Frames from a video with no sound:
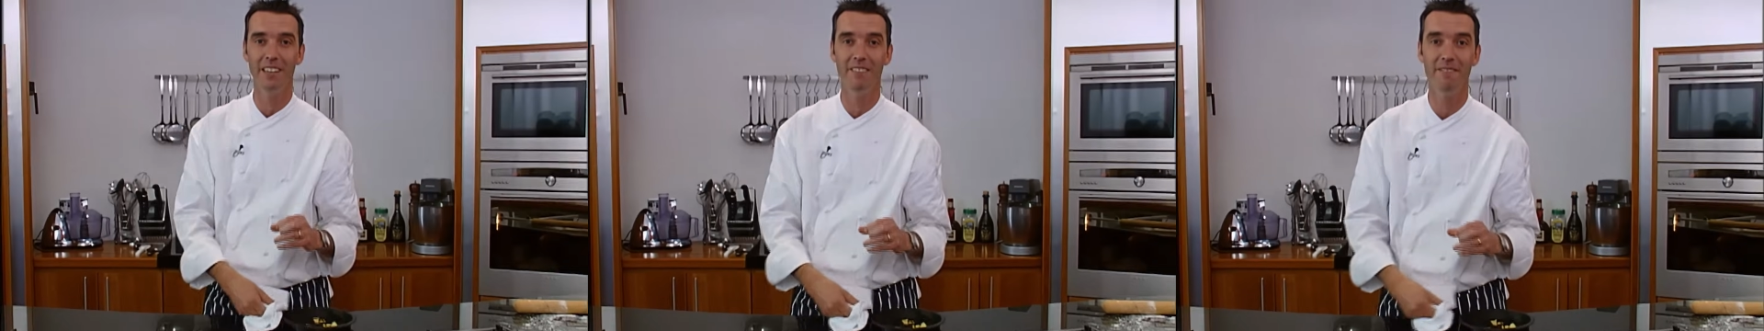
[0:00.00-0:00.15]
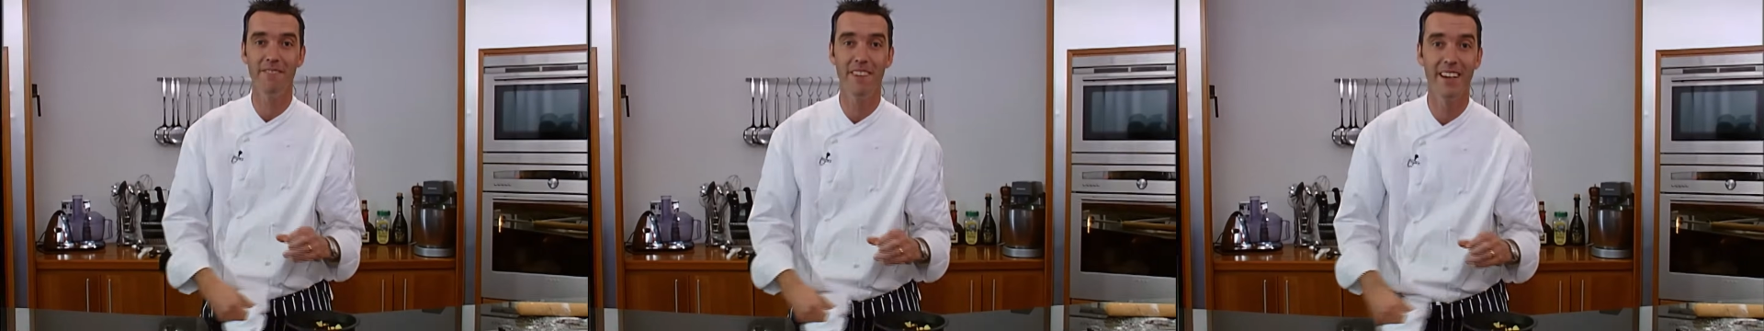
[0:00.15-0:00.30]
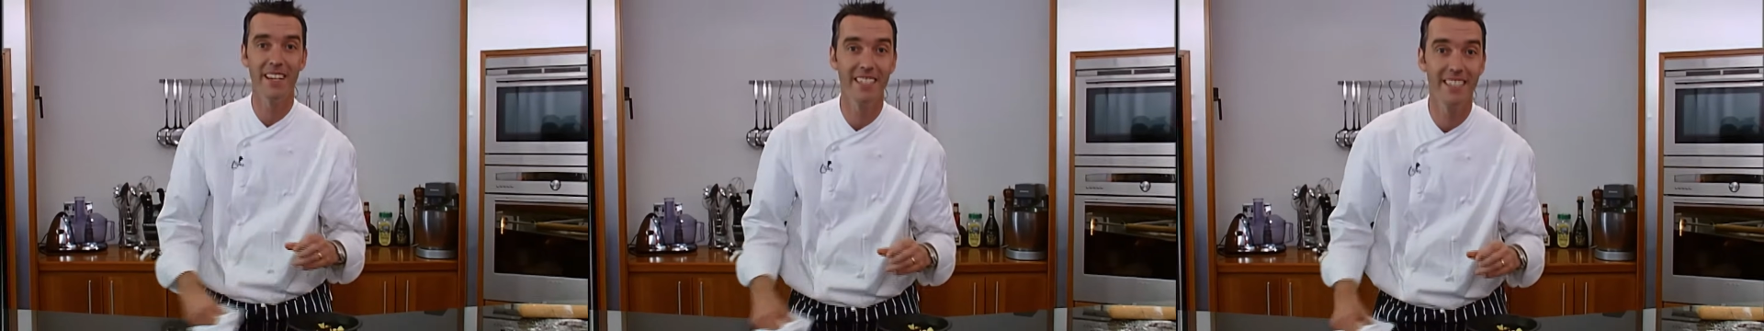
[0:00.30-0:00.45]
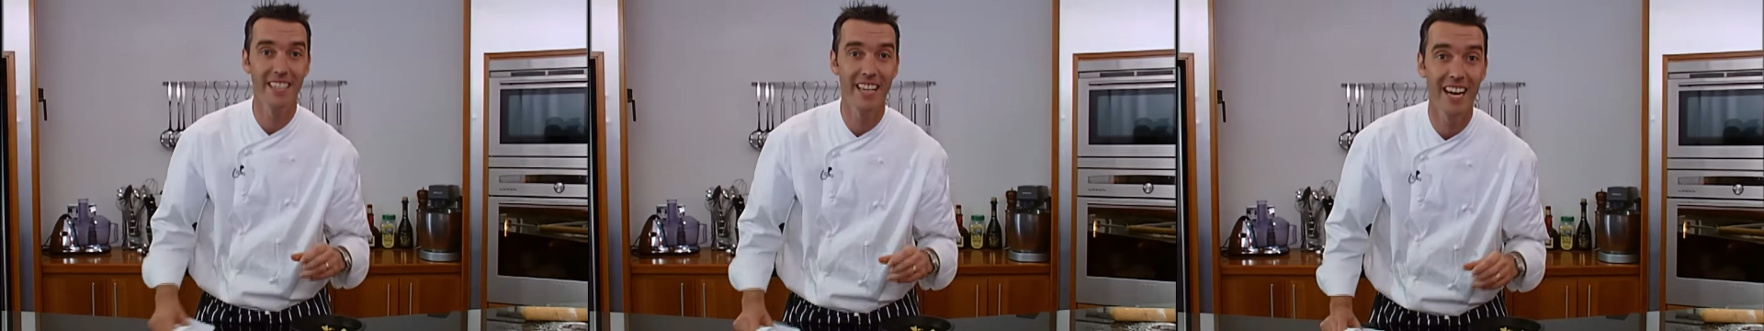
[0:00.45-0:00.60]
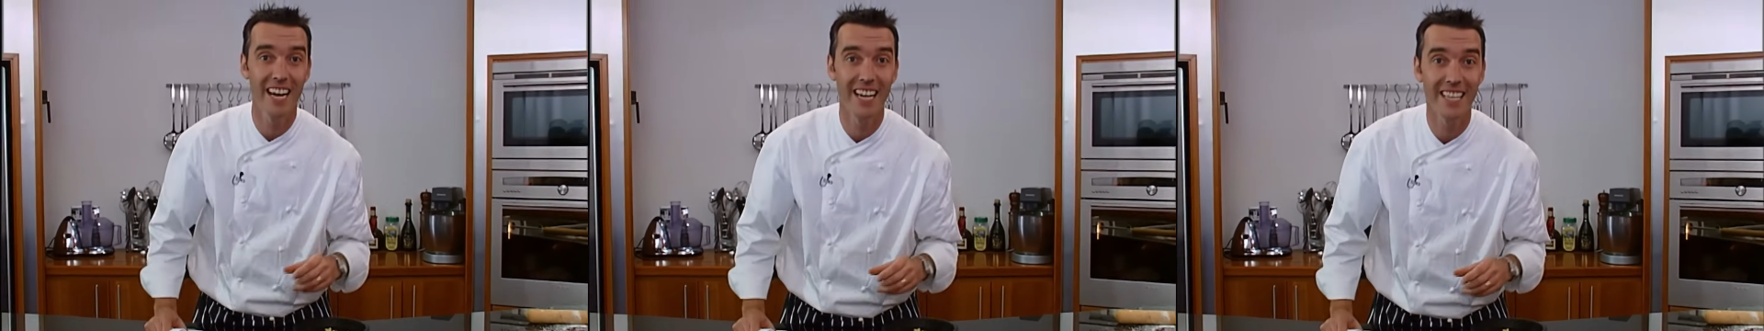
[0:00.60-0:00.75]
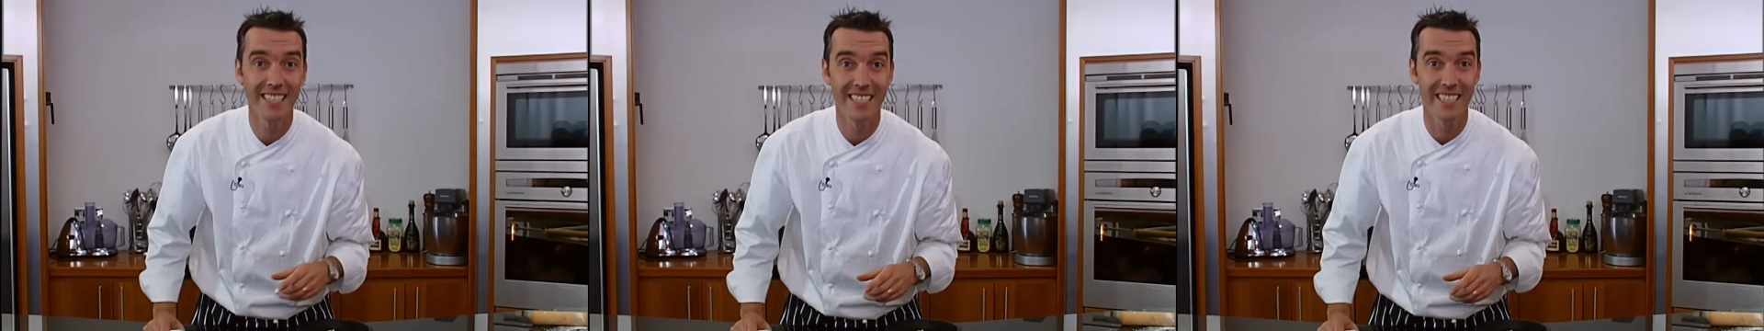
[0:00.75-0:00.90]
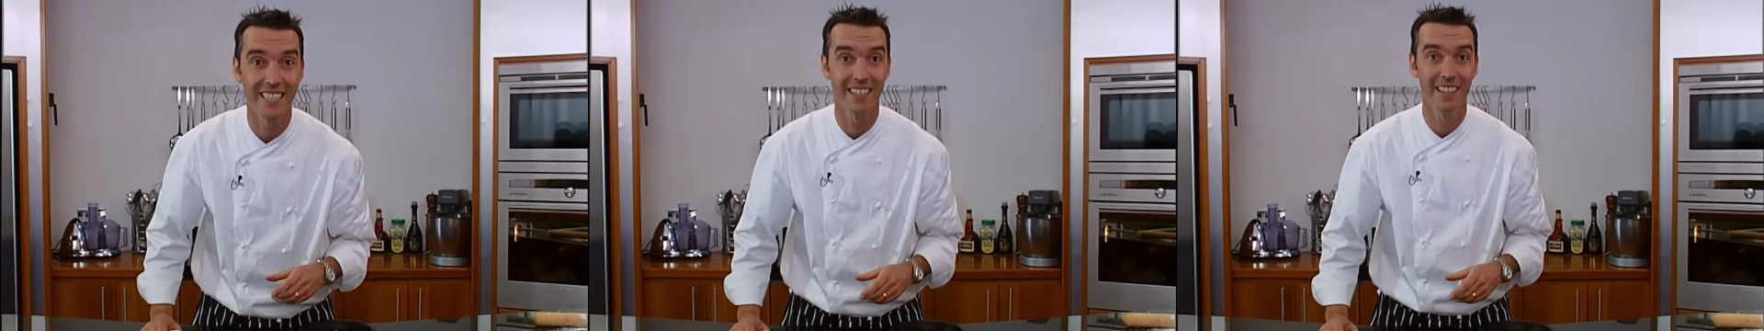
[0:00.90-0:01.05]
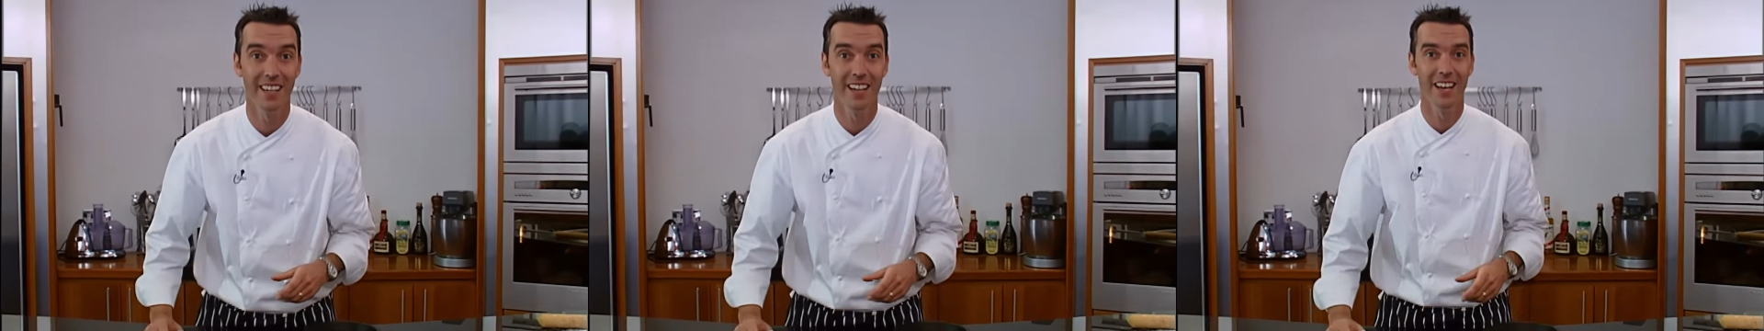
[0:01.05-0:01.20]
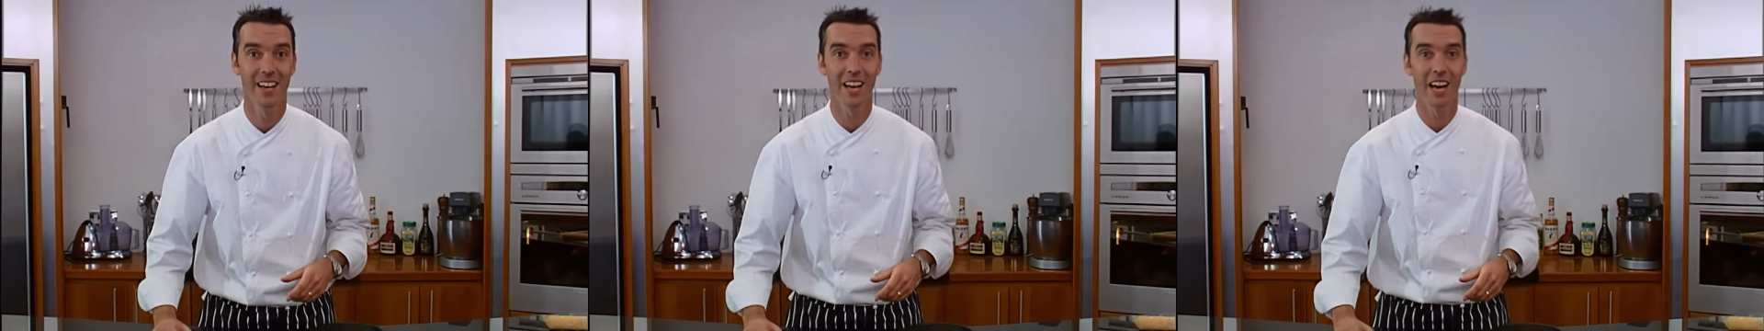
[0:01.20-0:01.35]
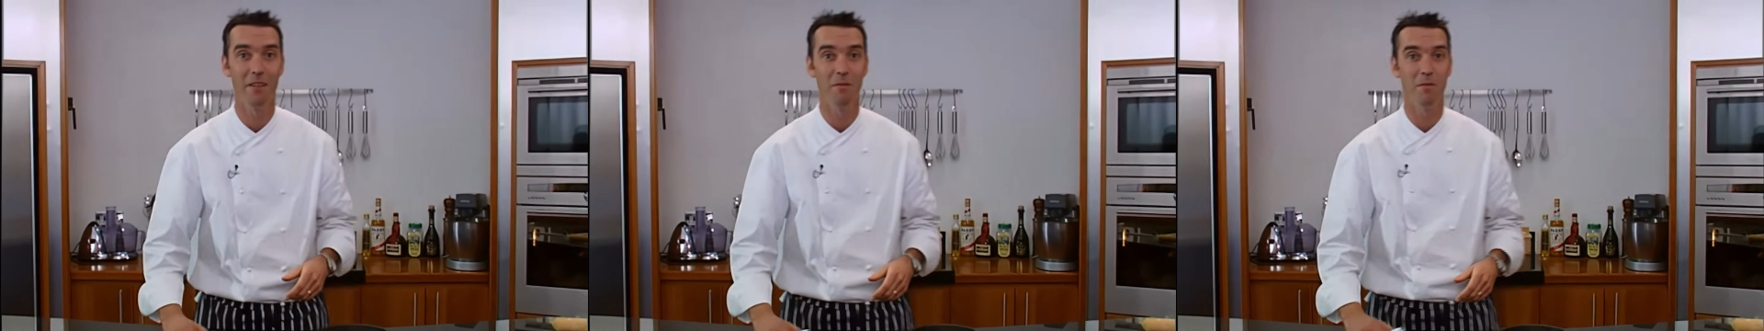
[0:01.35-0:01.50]
fantastic,
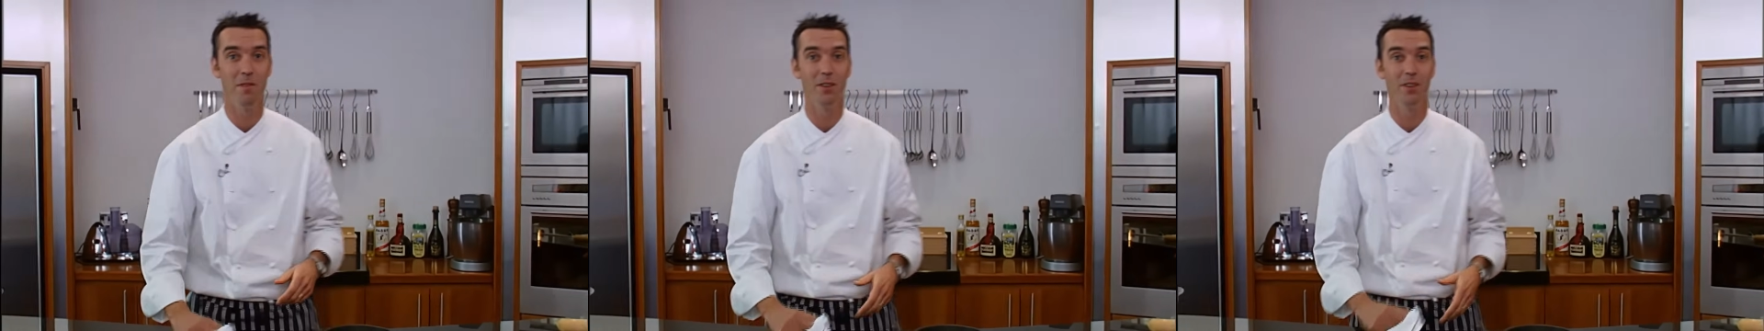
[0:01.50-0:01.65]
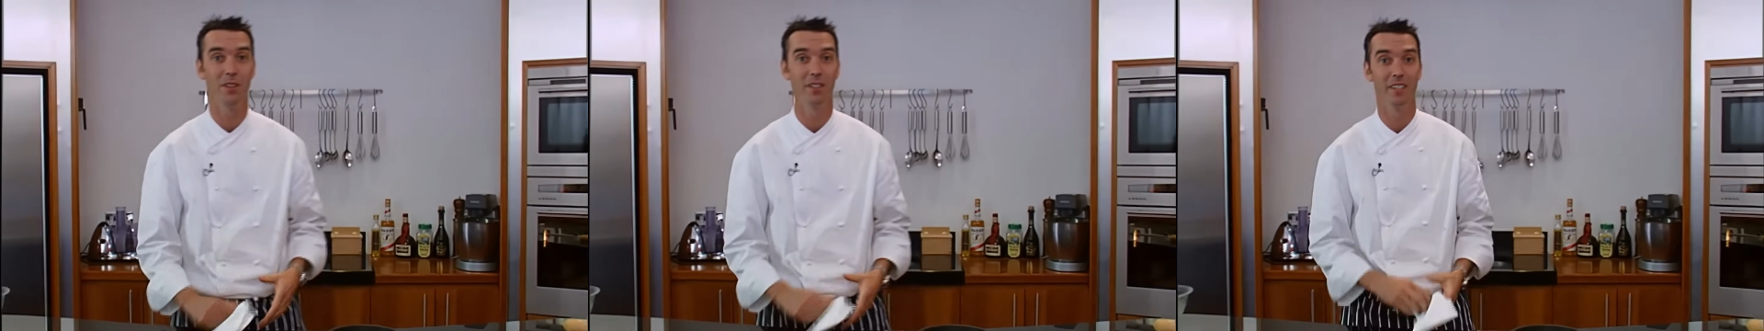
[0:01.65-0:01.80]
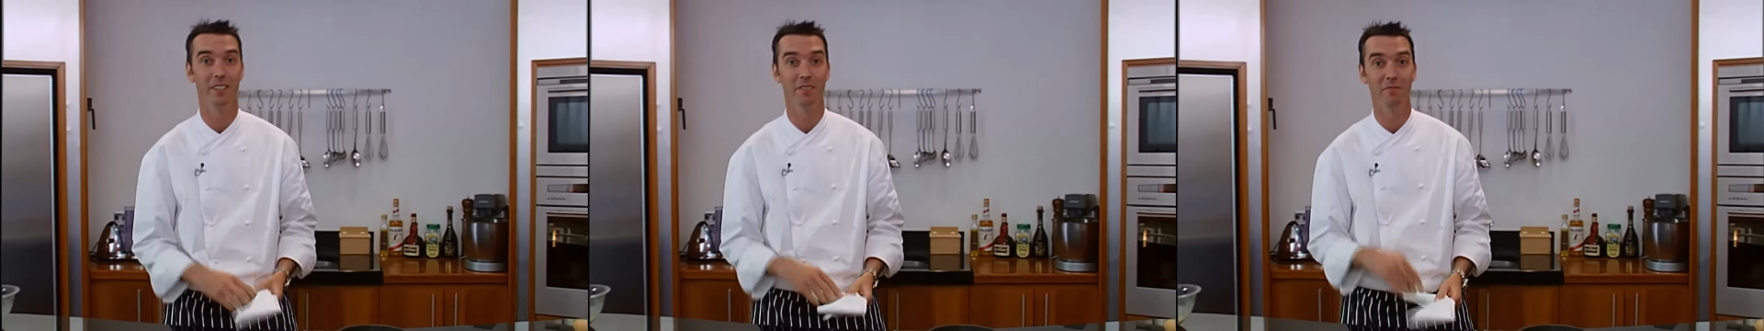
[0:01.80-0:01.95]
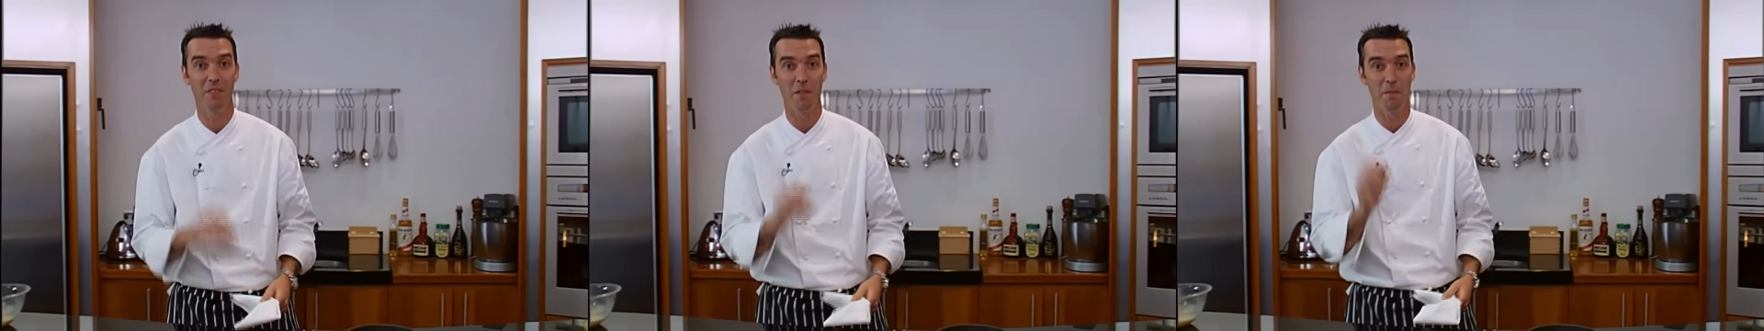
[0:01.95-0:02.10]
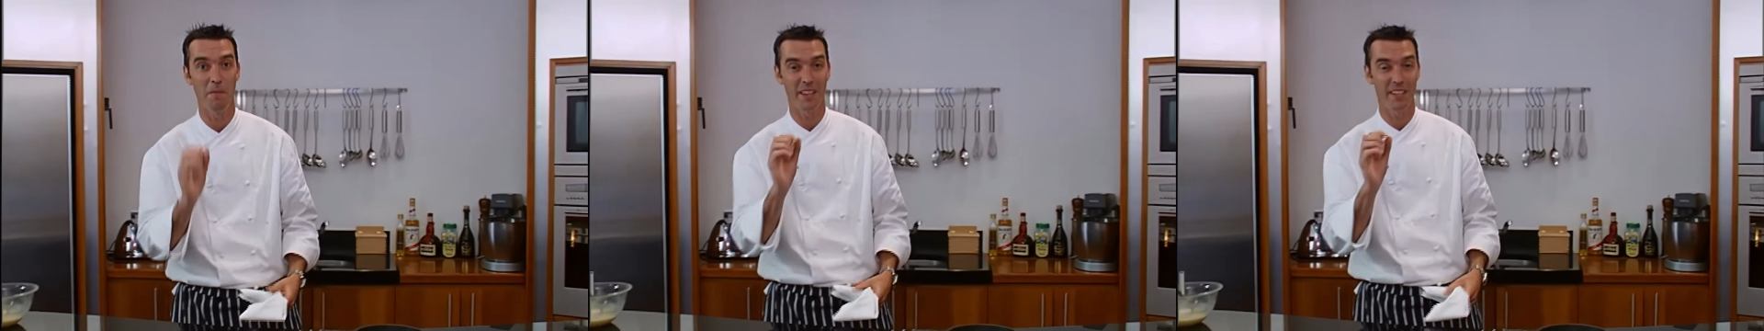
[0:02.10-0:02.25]
and we're going to.